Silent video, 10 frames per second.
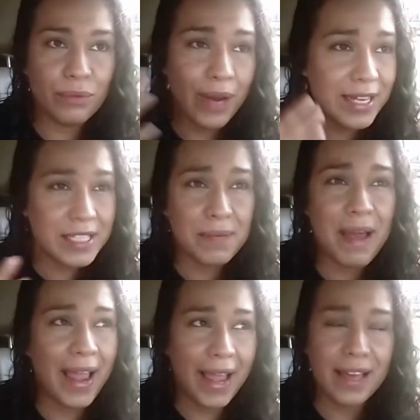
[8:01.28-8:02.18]
raised
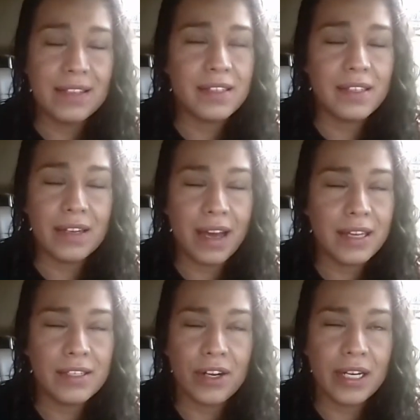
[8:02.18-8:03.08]
my hands and
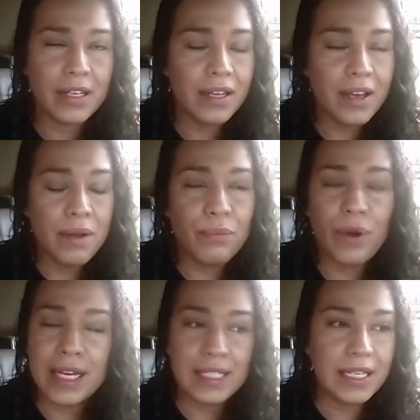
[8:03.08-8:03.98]
I started
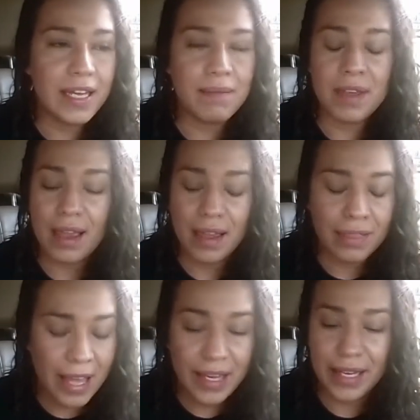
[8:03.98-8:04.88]
praising him and,
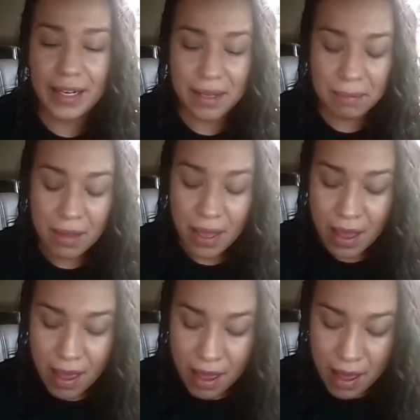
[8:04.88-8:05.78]
and thanking him.
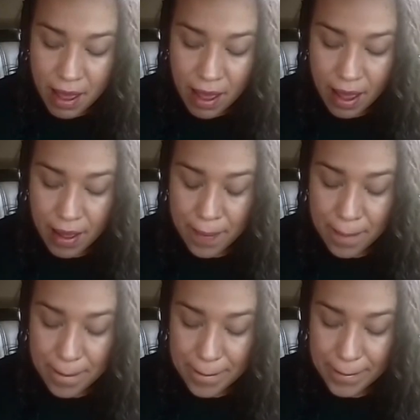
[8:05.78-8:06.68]

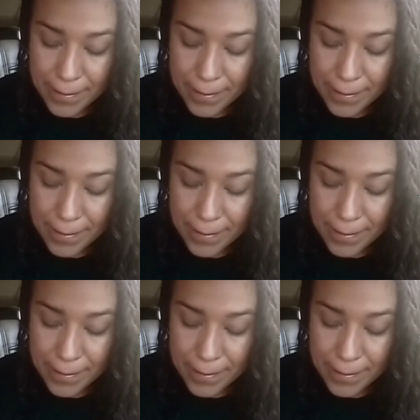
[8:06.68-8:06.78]
Um,